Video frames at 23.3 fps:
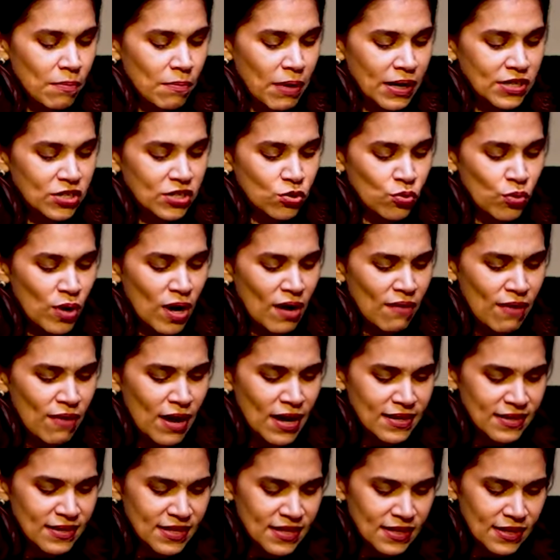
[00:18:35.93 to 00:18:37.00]
but you are
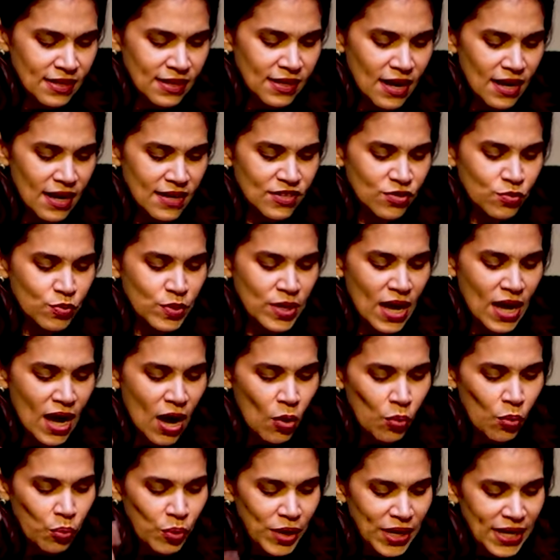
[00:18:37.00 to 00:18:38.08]
wise in Christ. We
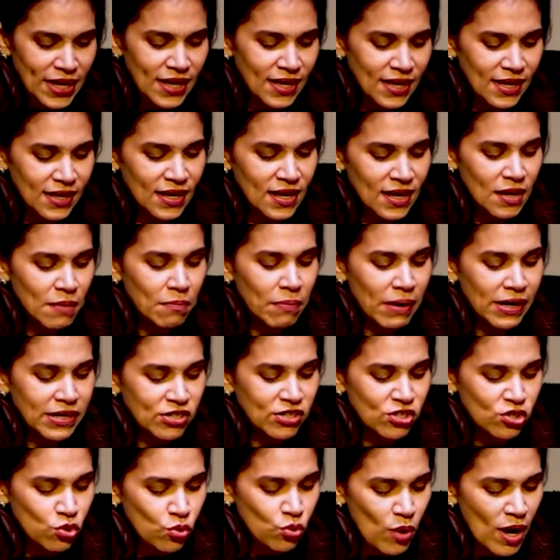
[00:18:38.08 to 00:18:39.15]
are weak,
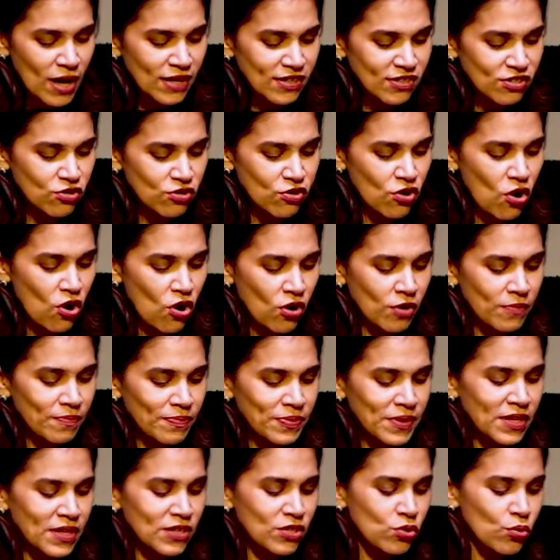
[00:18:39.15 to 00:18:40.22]
but you are strong,